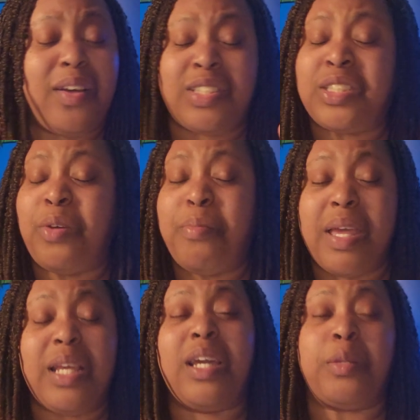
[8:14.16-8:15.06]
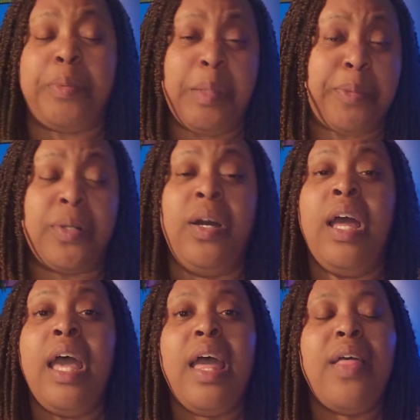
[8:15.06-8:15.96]
so many other people,
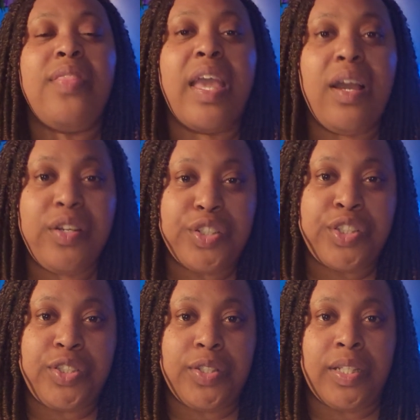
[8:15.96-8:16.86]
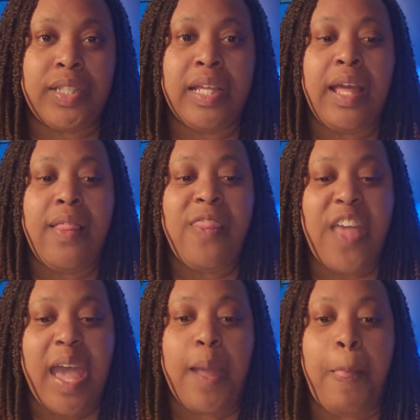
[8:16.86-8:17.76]
they understood
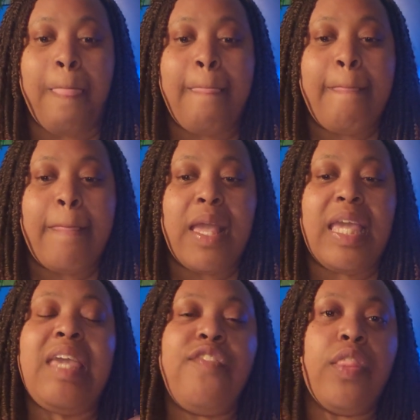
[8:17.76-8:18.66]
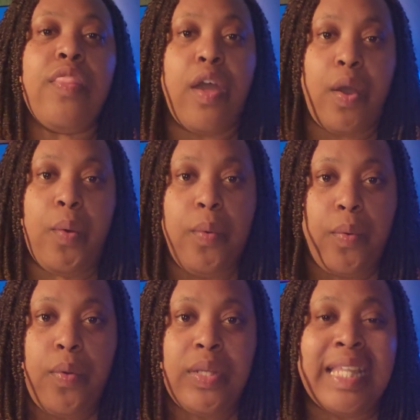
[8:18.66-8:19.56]
that even though
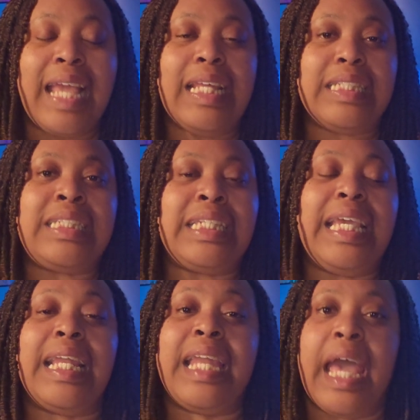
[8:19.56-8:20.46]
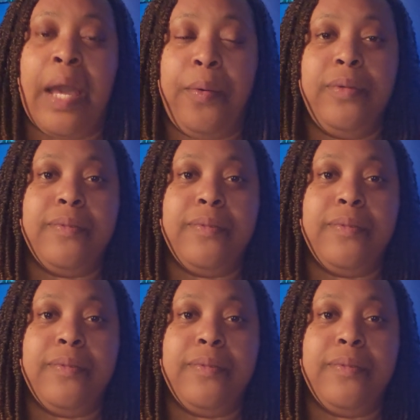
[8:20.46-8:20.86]
they didn't see it now,